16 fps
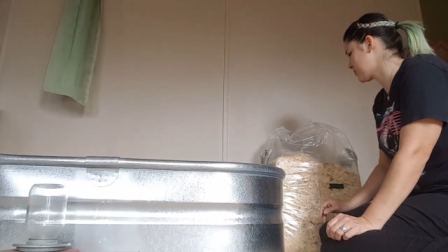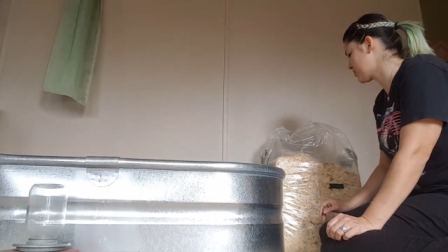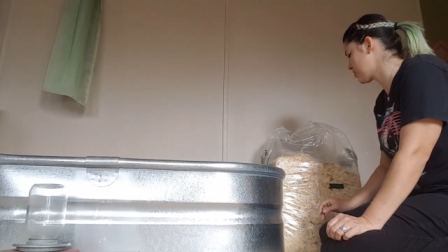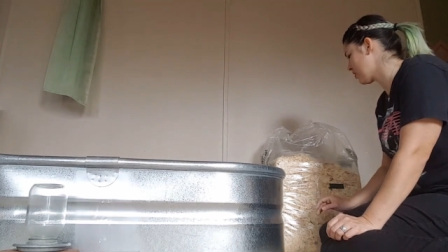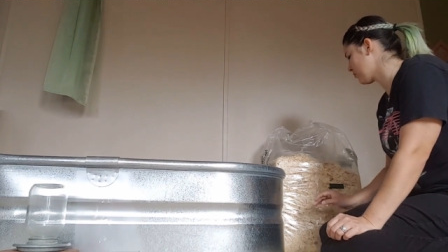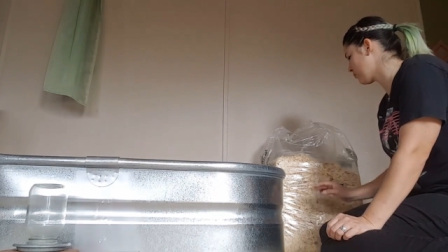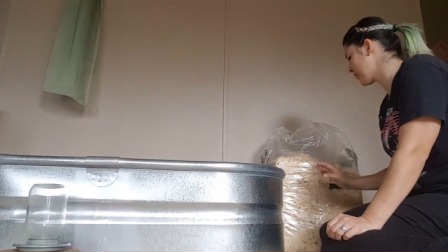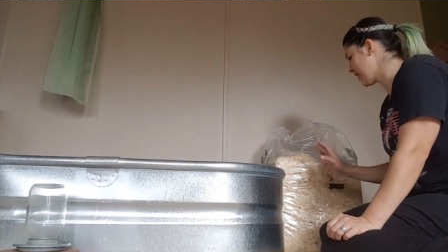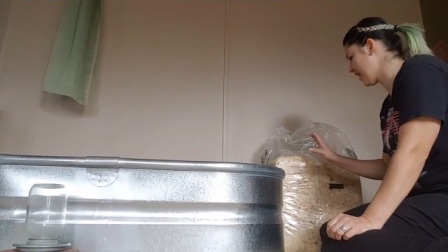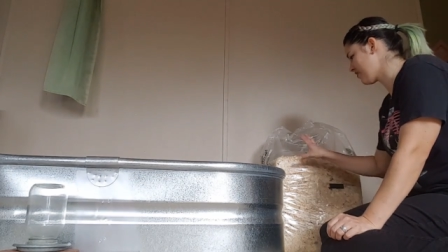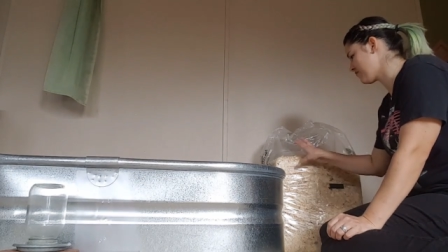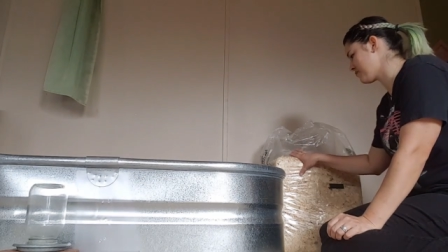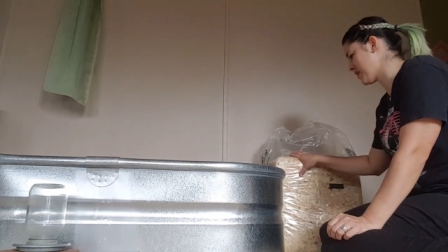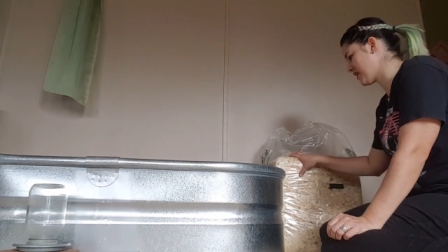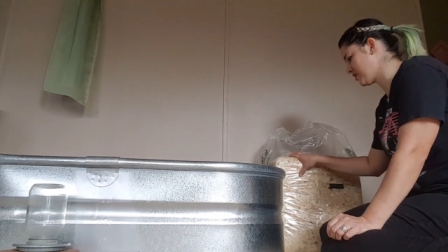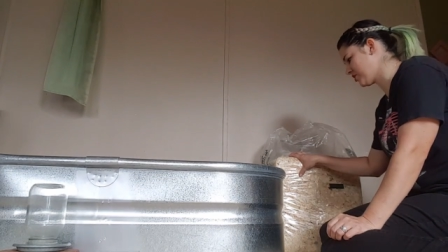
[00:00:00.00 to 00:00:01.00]
So we
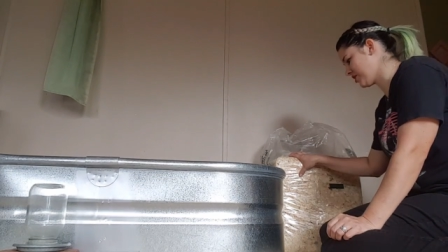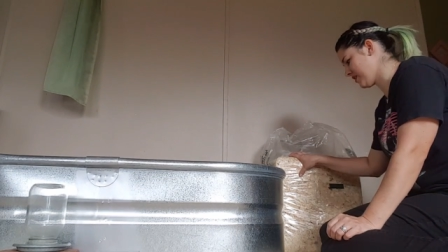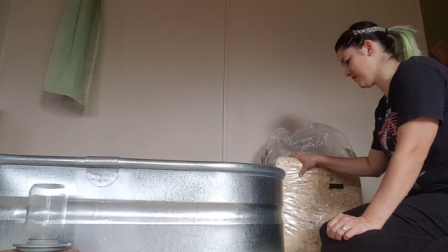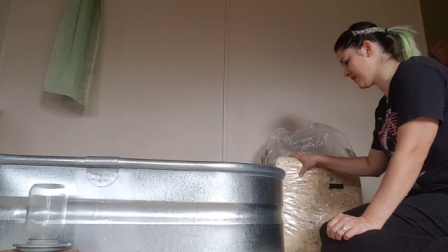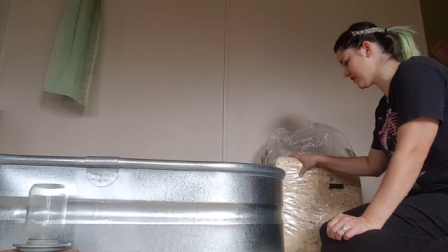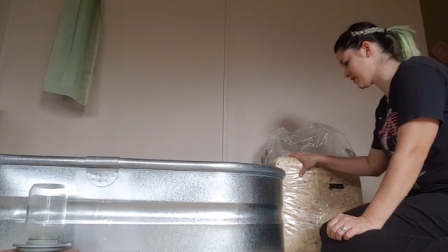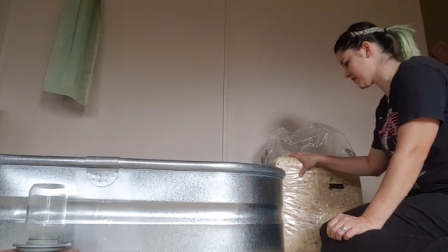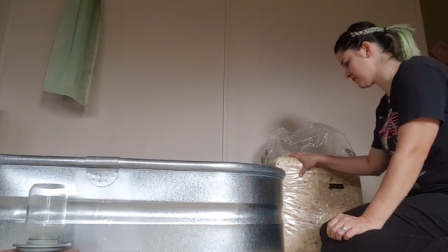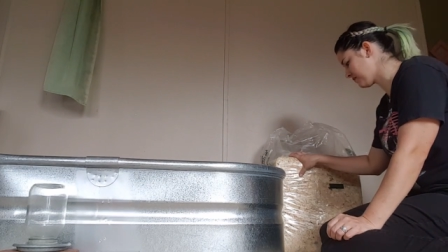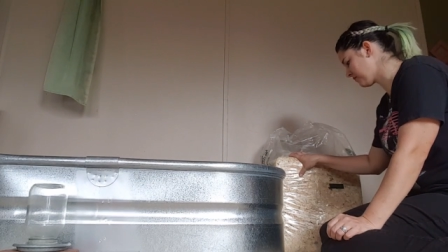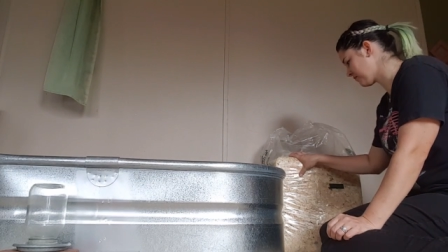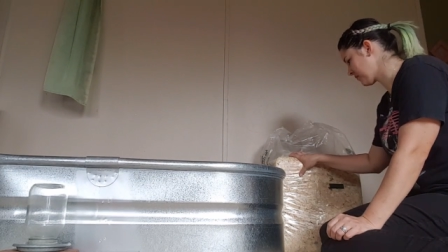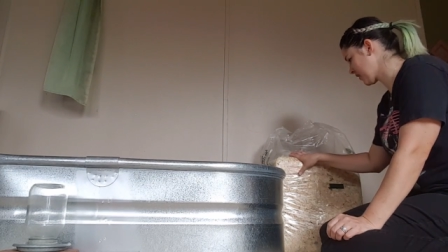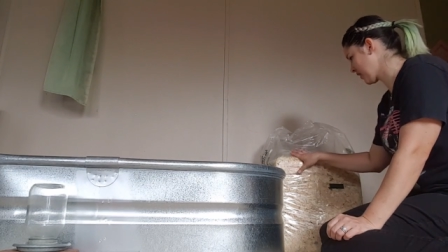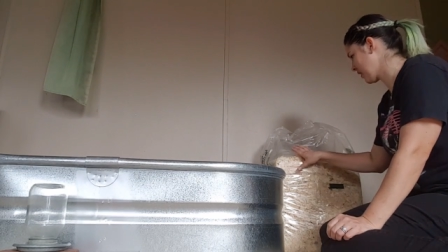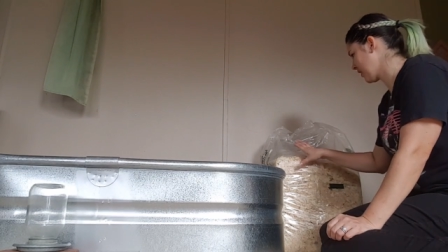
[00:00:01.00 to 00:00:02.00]
have pine shavings,
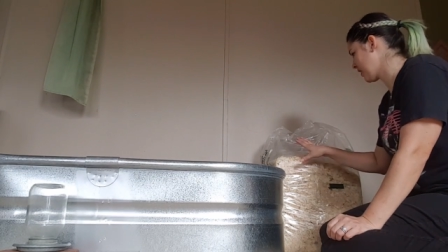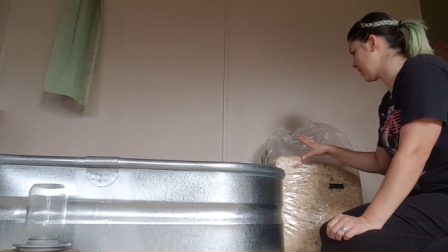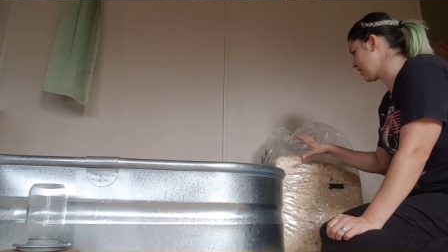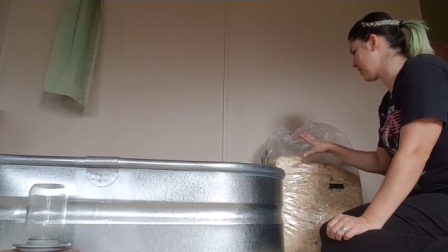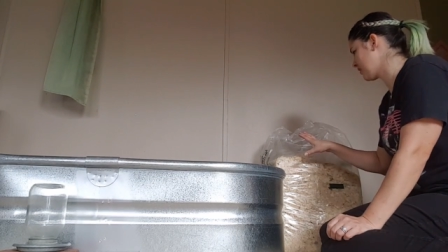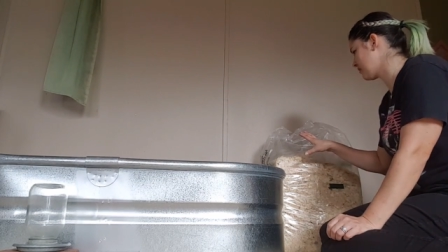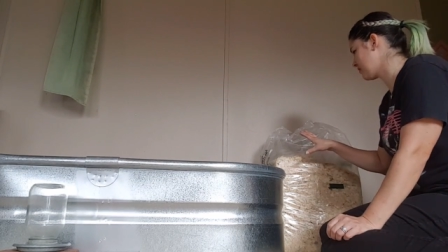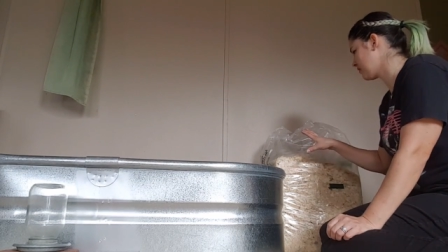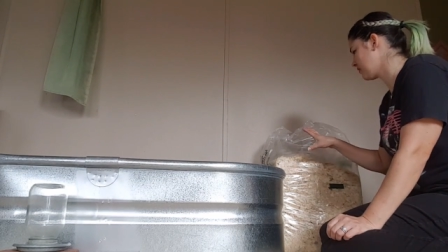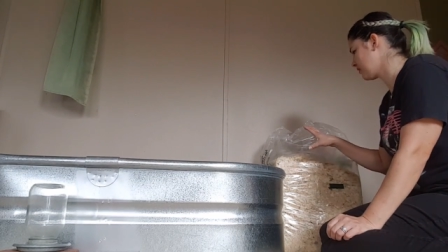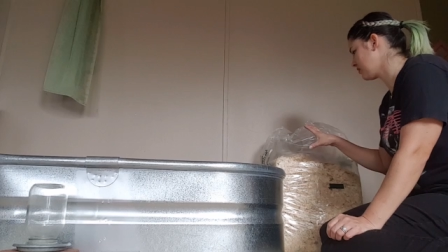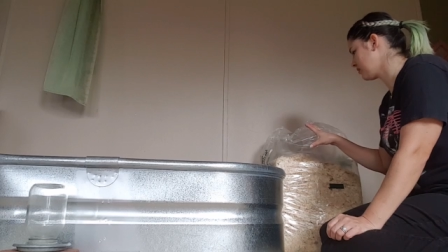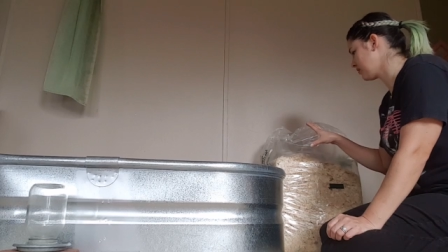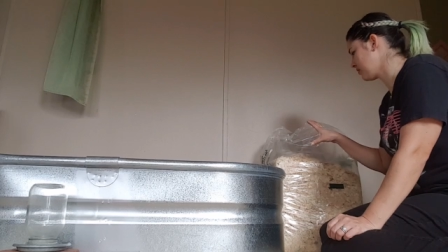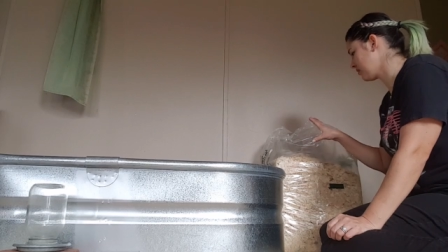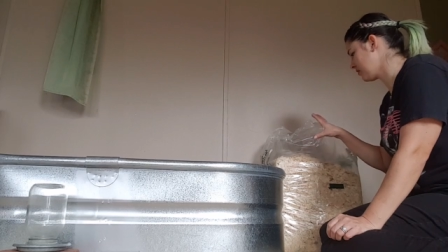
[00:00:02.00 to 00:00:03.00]
and
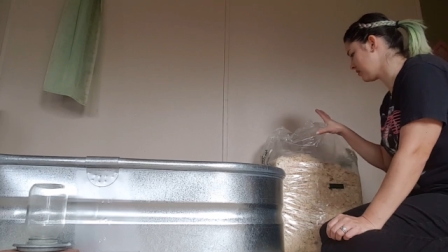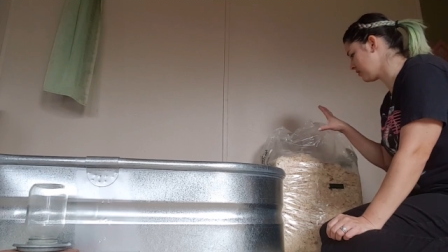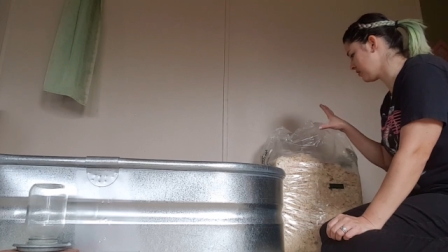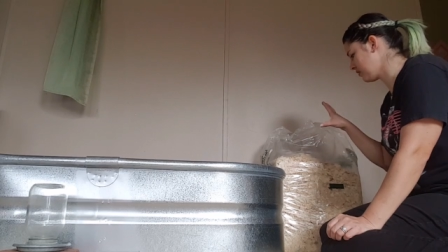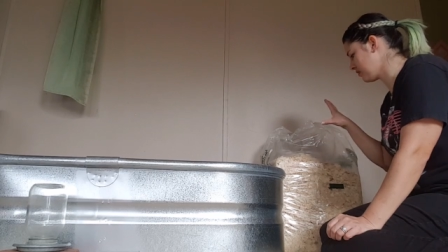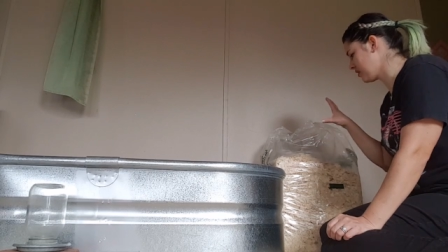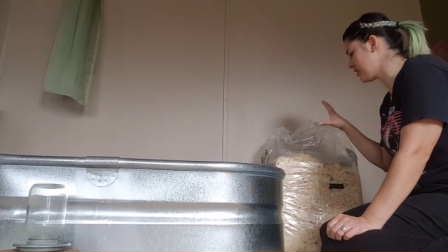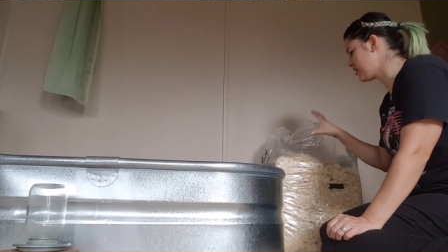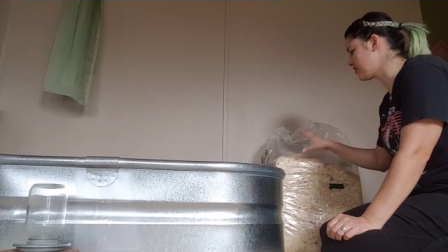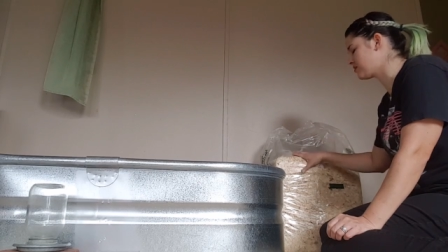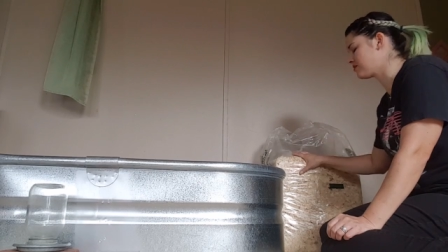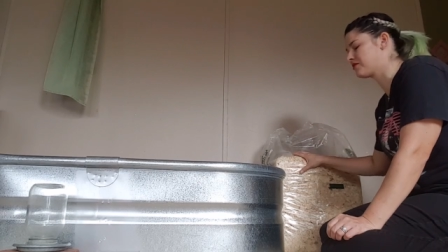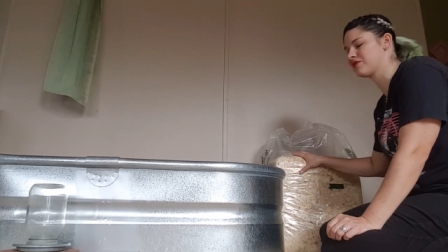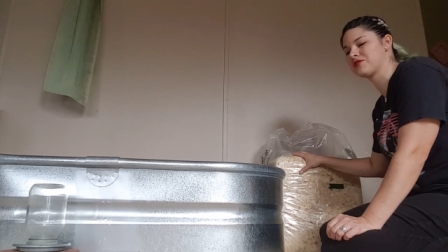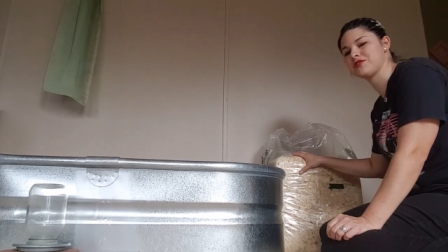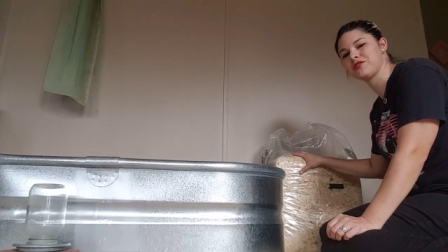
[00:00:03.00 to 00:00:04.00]
these
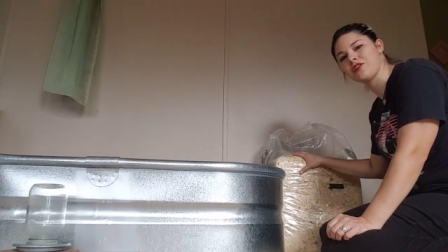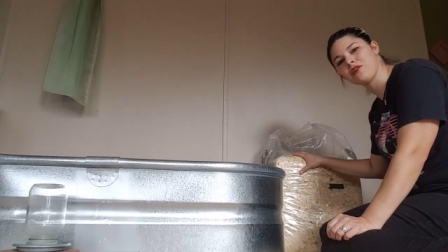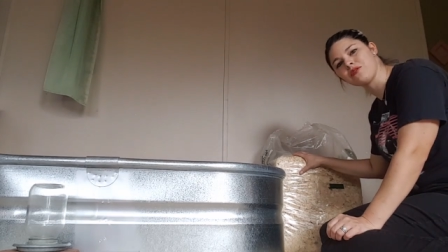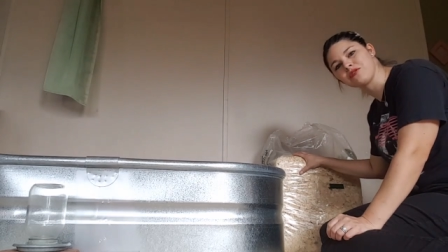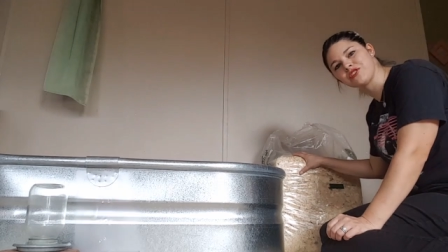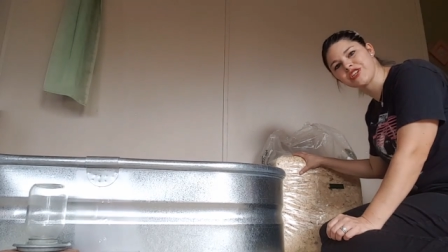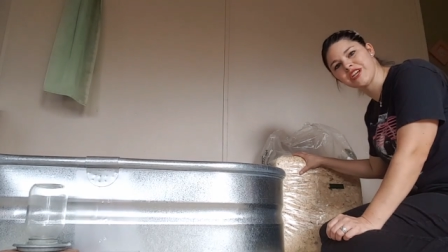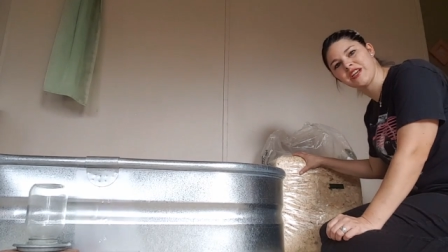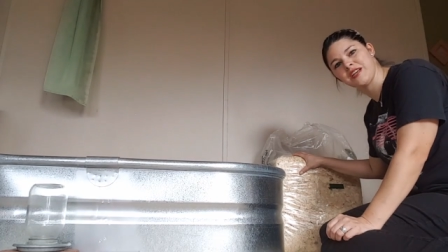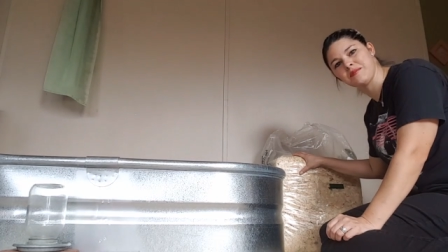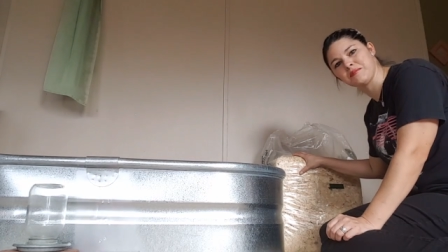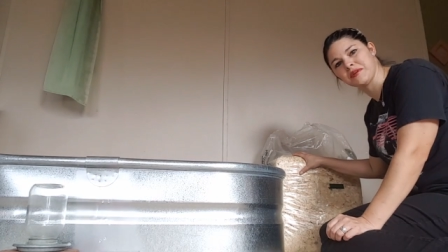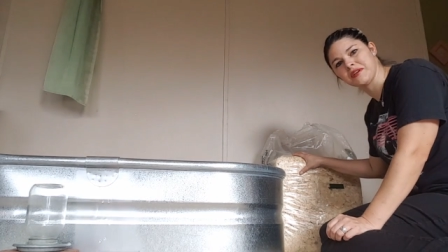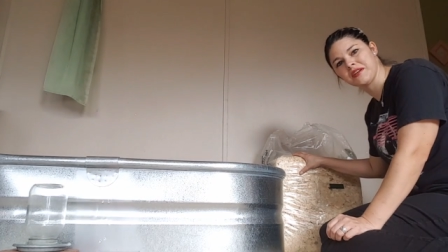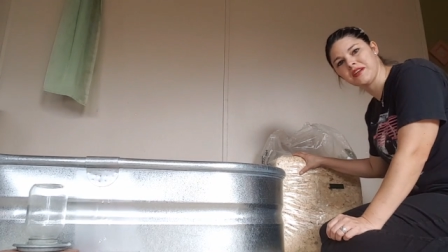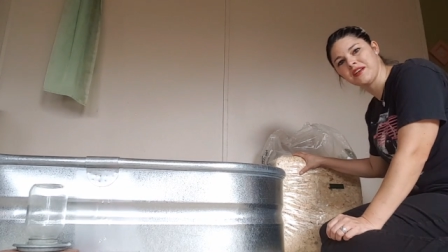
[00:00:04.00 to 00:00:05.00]
are so cheap.